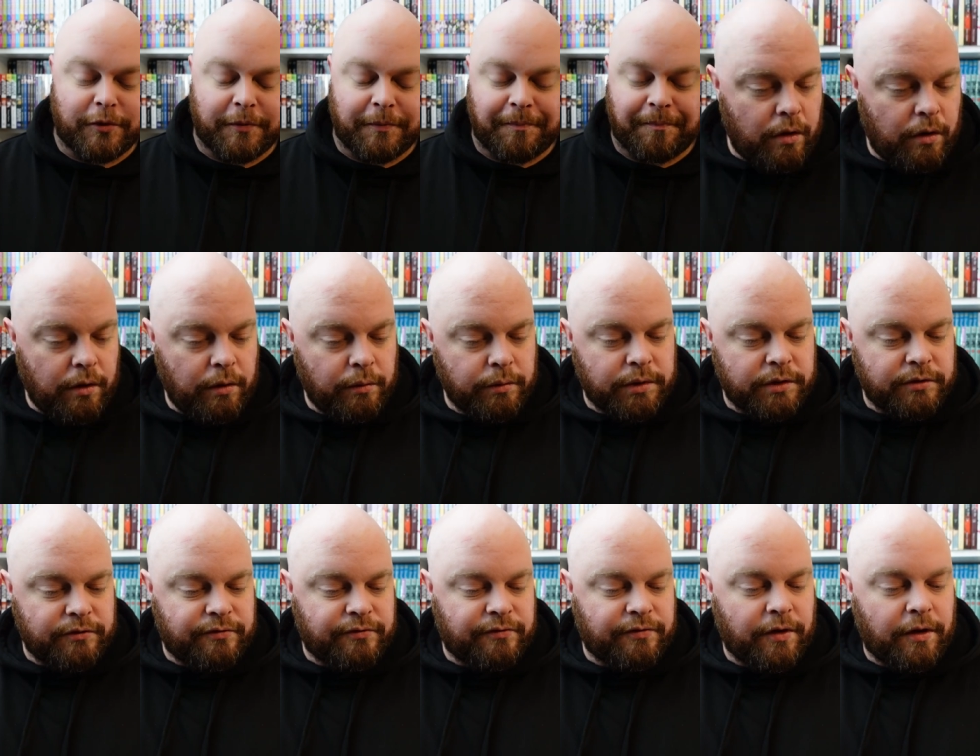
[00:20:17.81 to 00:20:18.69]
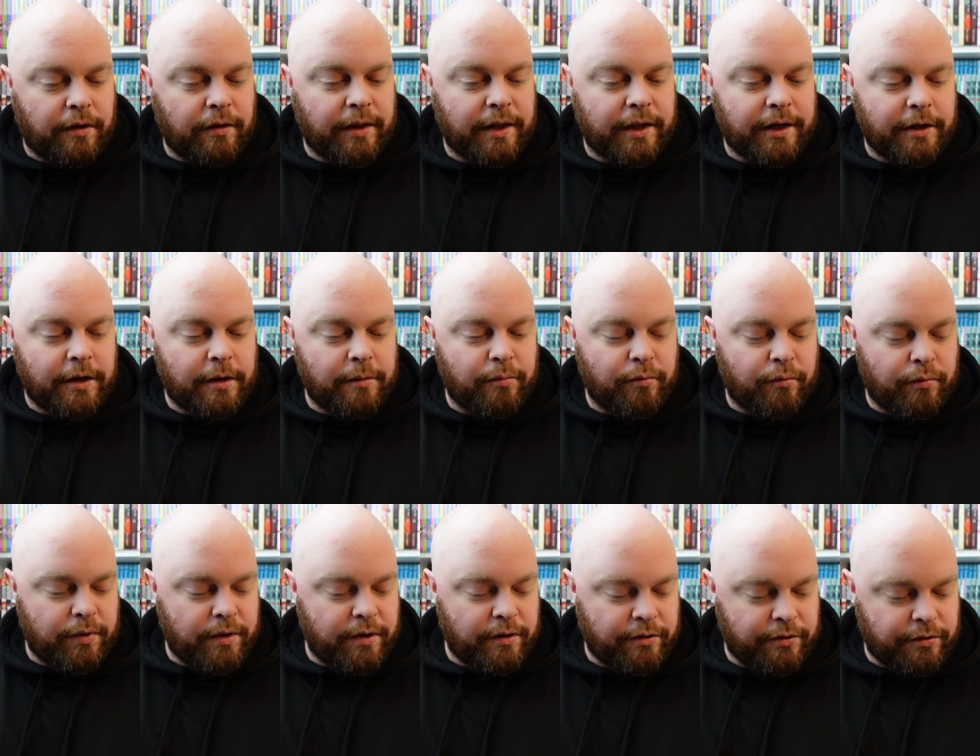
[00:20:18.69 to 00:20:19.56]
All right, we're going to follow that up
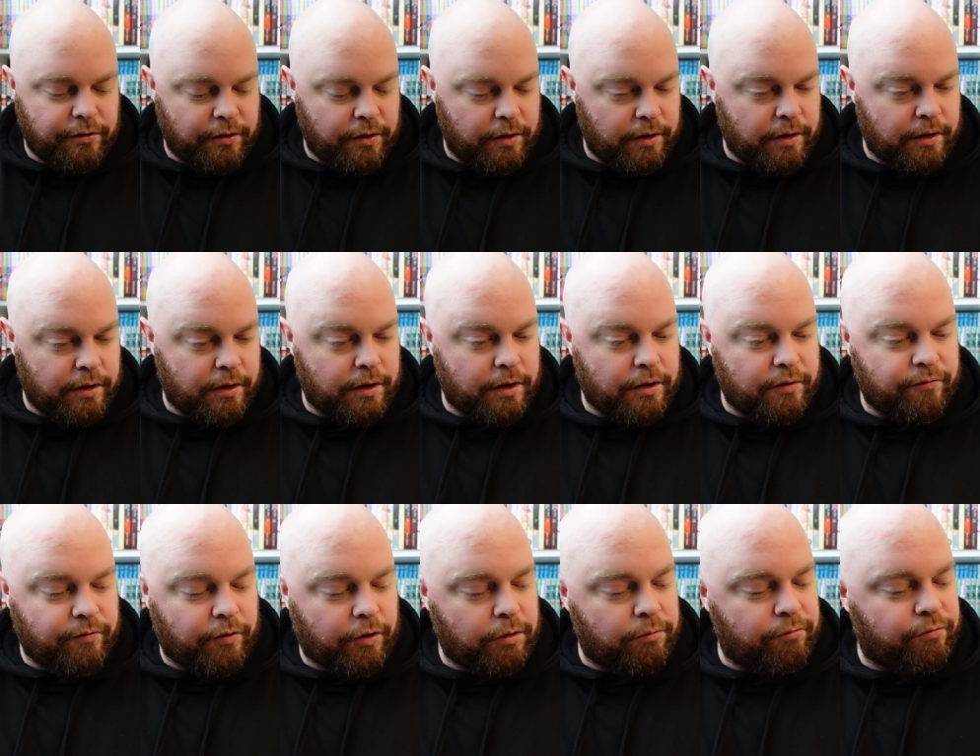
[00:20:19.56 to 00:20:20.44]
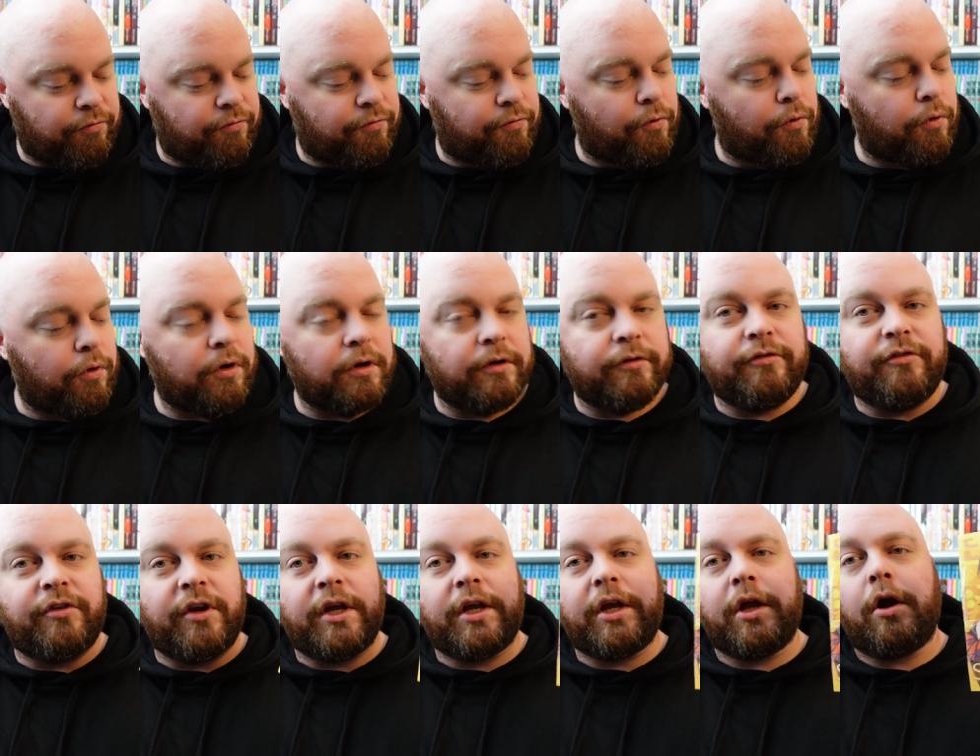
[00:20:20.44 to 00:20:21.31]
with volume 4 of
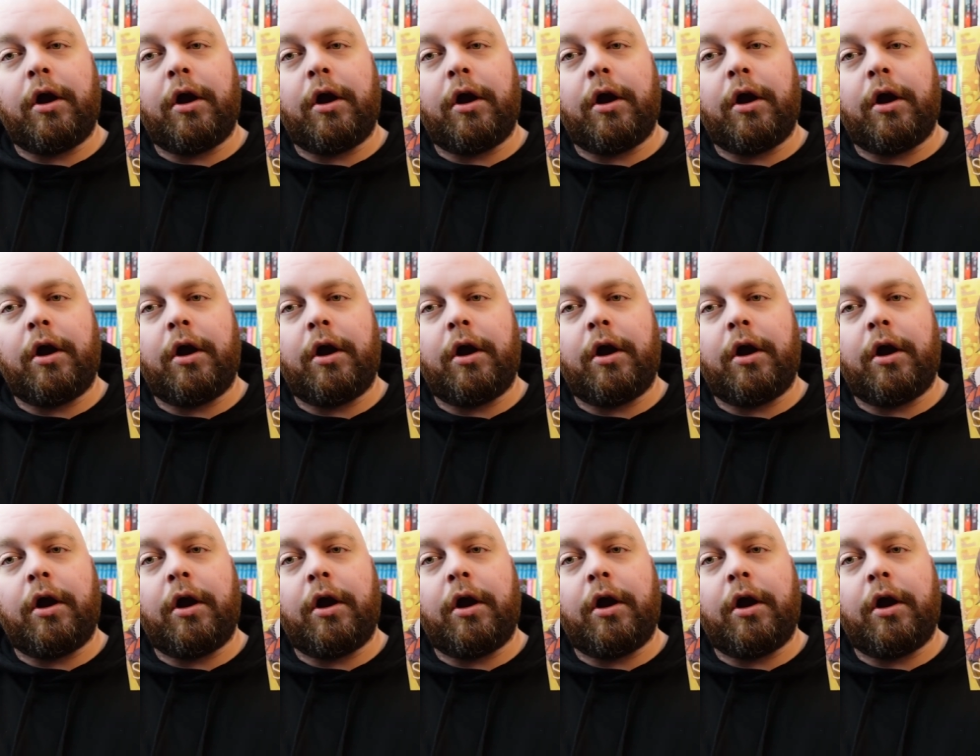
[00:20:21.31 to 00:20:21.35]
J.K.